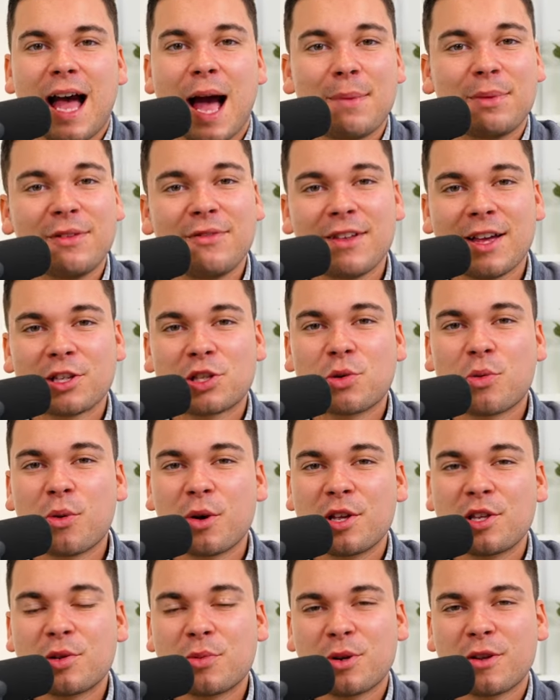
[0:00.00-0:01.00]
I believe that
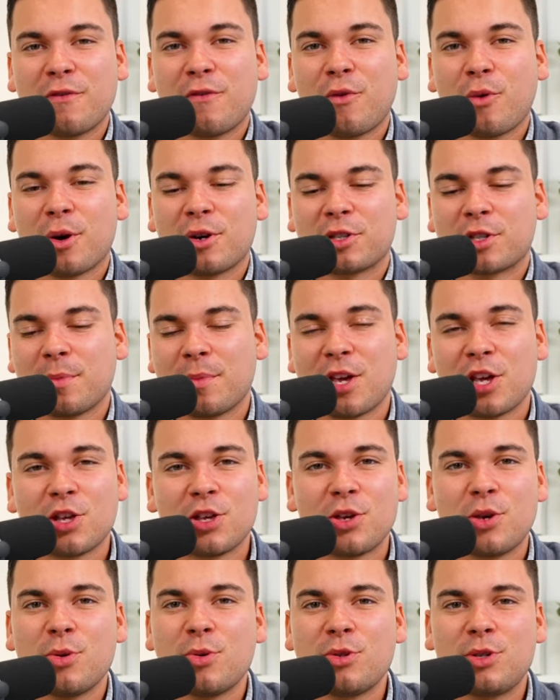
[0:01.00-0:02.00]
2024 is going to be a
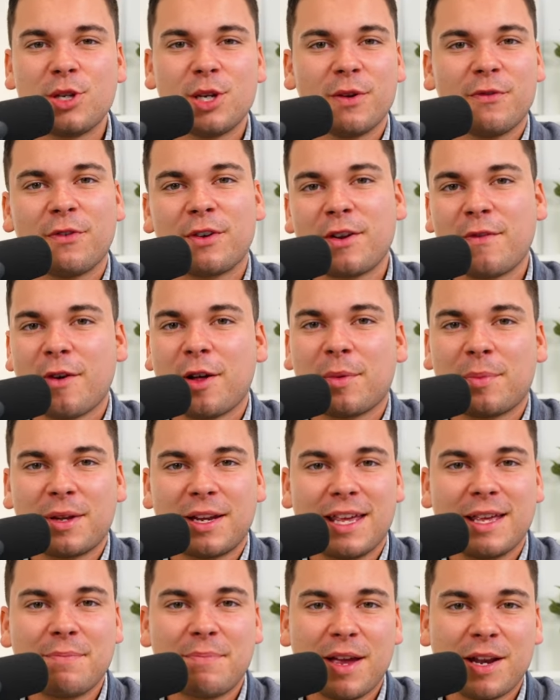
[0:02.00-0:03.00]
huge year for
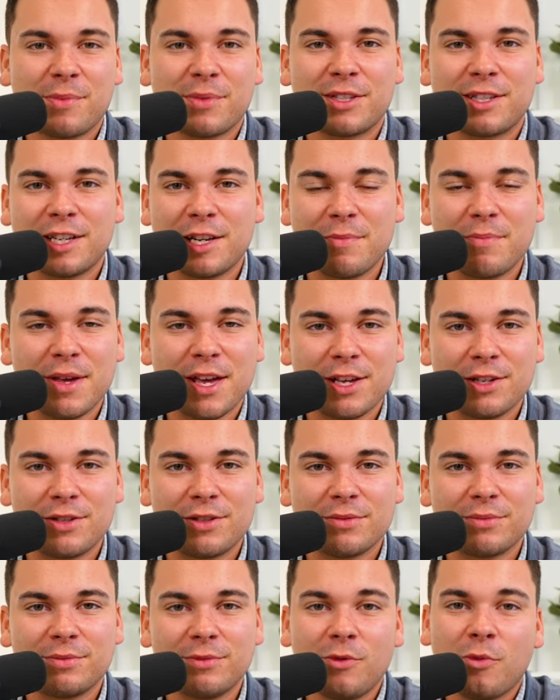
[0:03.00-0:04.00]
development in Panama City
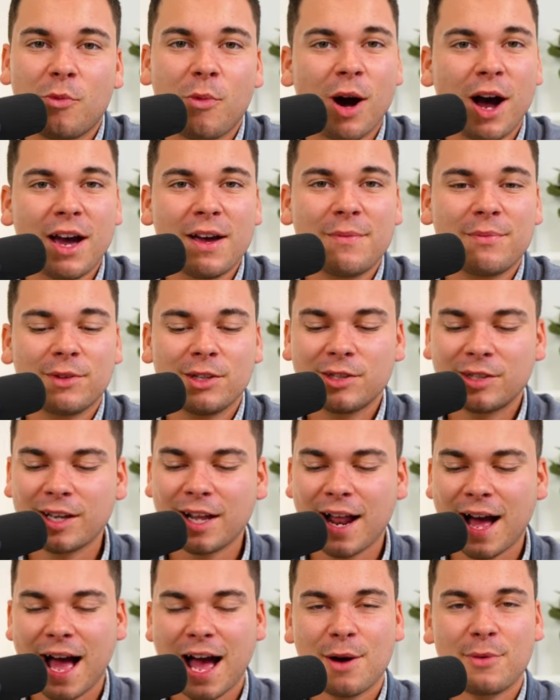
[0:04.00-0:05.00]
Beach. Why? Let's
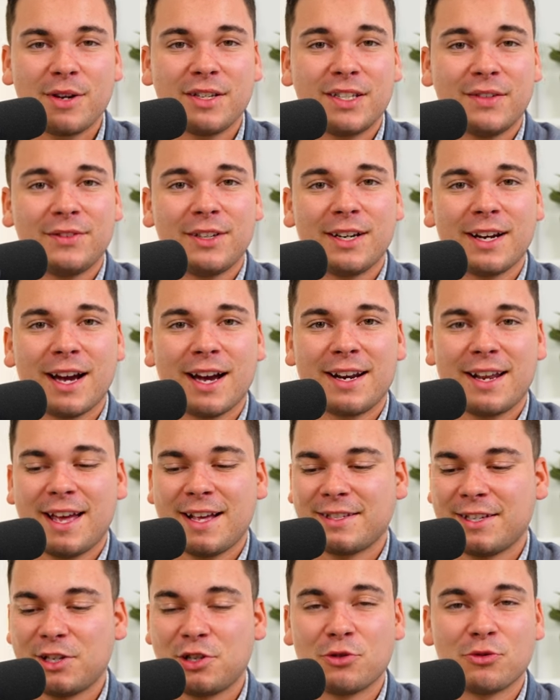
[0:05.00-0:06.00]
look at Highway 79
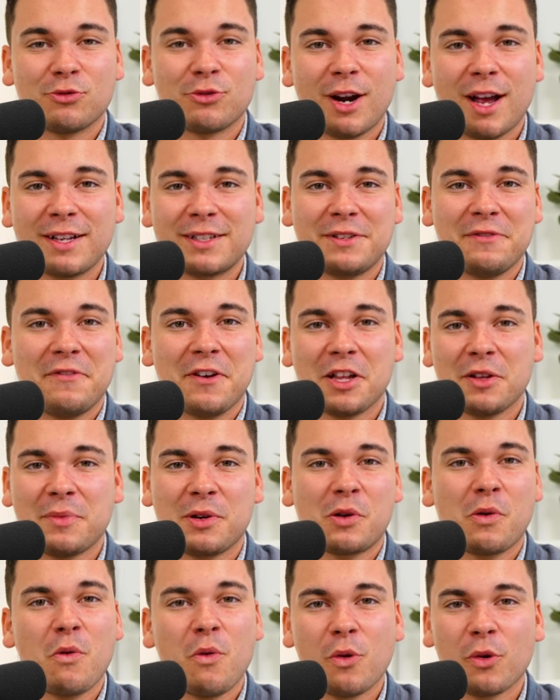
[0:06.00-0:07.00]
as a direct
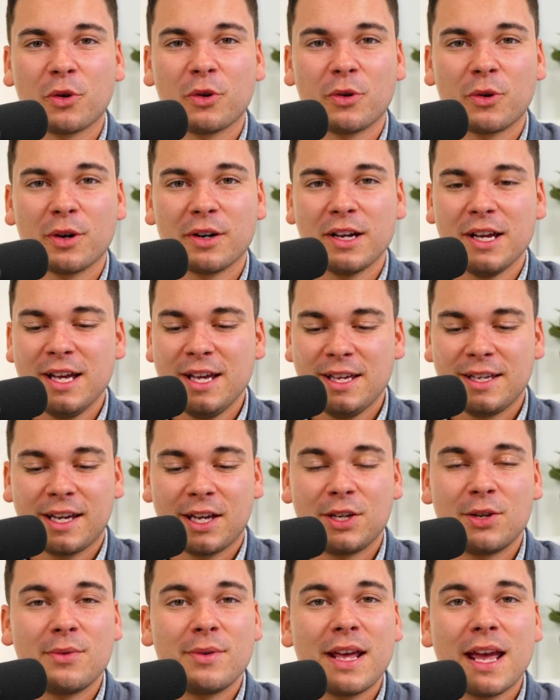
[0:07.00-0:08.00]
development corridor. You
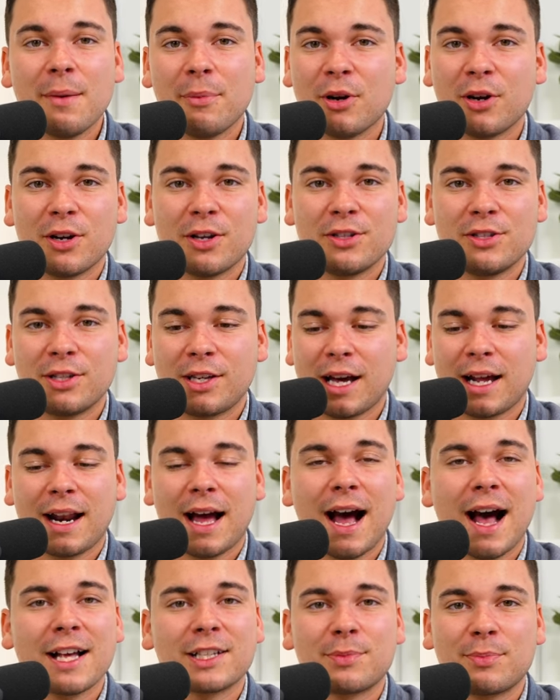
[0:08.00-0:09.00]
got new neighborhoods, you
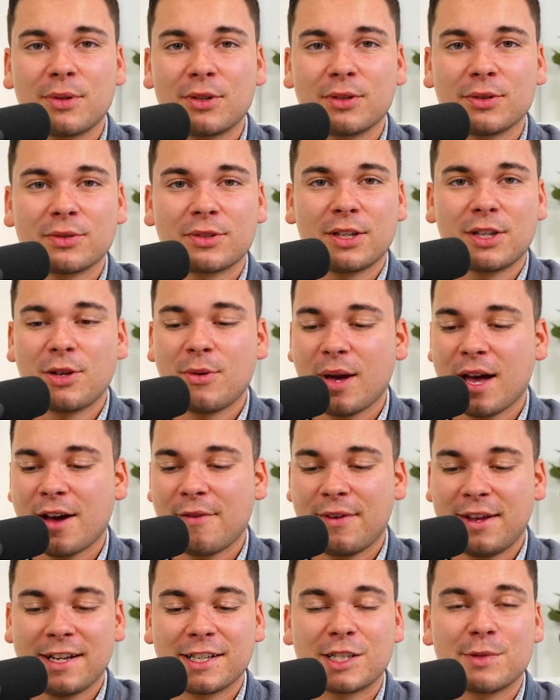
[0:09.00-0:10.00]
got hospitals, you
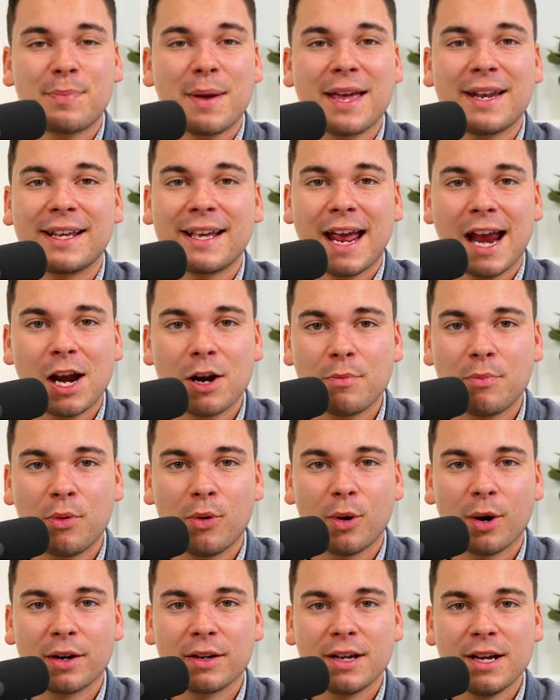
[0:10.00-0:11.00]
have an expanding
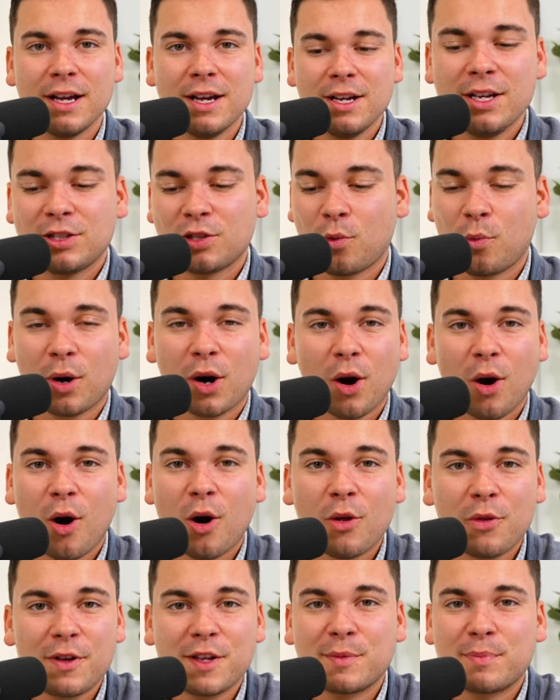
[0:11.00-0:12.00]
airport. So where are
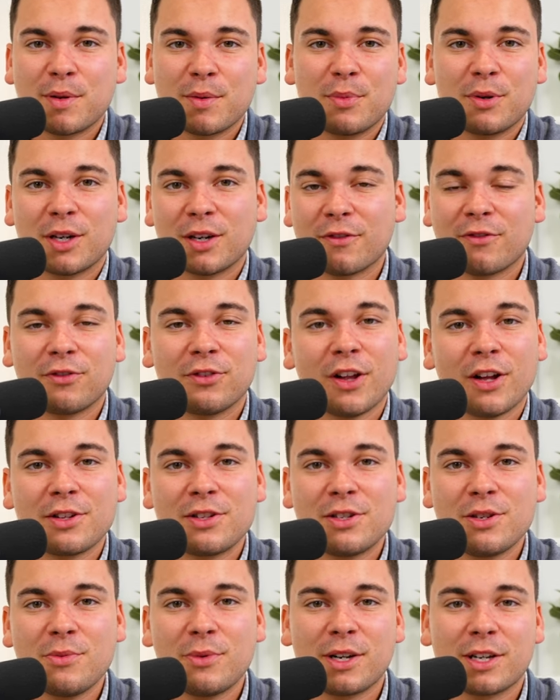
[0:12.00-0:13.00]
all these people gonna
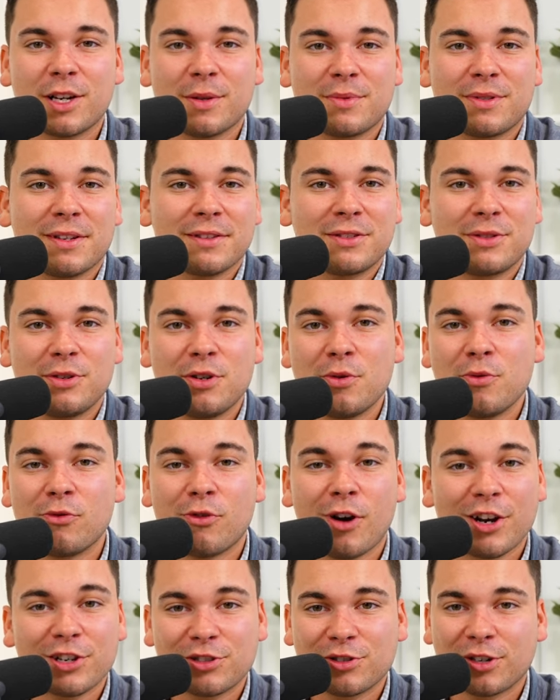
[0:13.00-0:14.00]
flood to when it comes down to
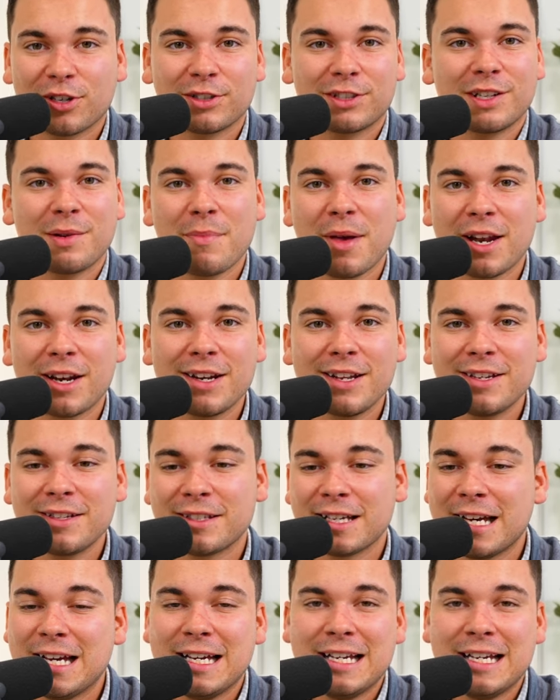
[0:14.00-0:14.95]
new restaurants and amenities?